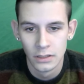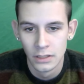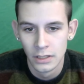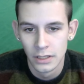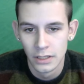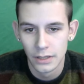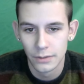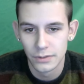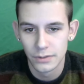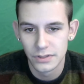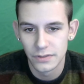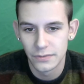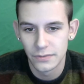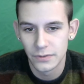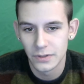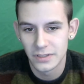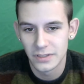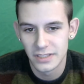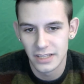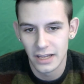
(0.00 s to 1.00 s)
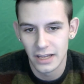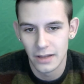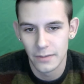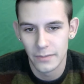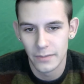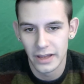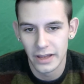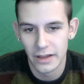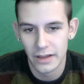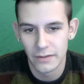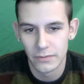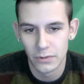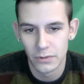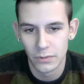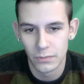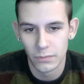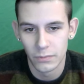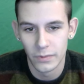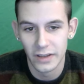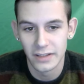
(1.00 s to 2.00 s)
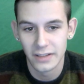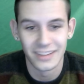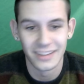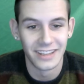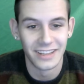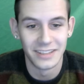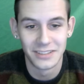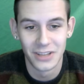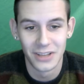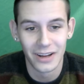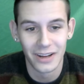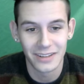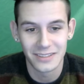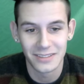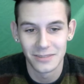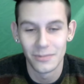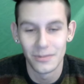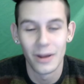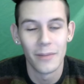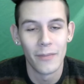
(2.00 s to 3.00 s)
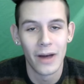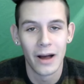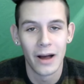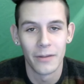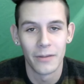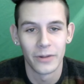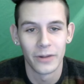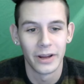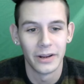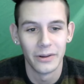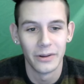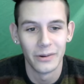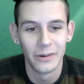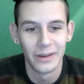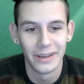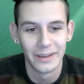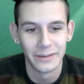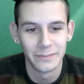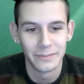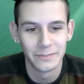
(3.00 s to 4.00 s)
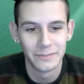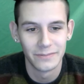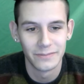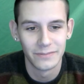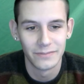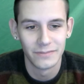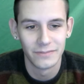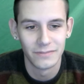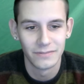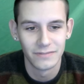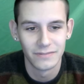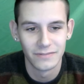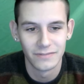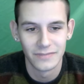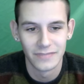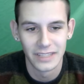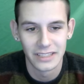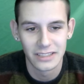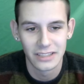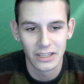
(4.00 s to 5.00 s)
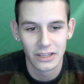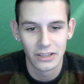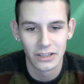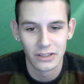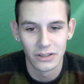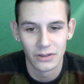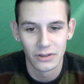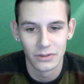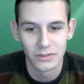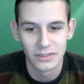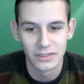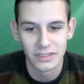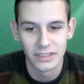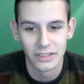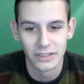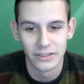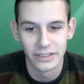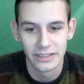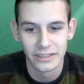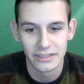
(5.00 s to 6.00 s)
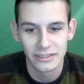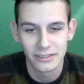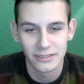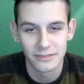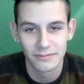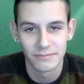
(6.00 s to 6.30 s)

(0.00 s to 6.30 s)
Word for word: It was the first time I ever went and talked to my mom right away. That's how you know it was serious.